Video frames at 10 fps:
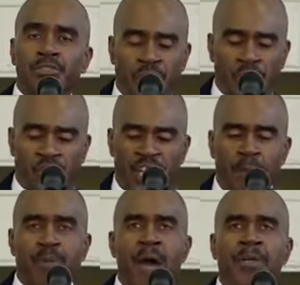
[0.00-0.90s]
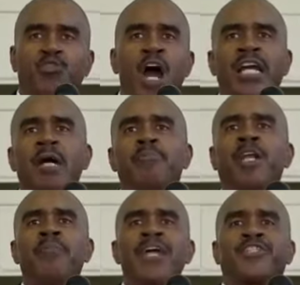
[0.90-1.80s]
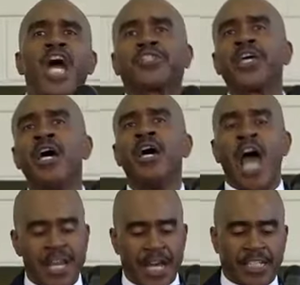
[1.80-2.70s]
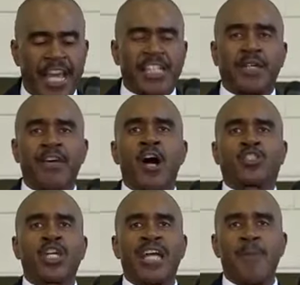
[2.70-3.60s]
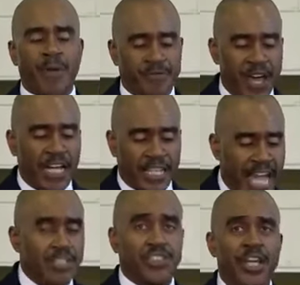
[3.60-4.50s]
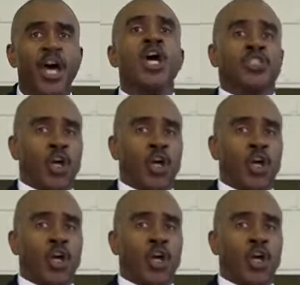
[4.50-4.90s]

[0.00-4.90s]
Jesus said, upon this rock I build my church, and the gates of hell shall not prevail against it.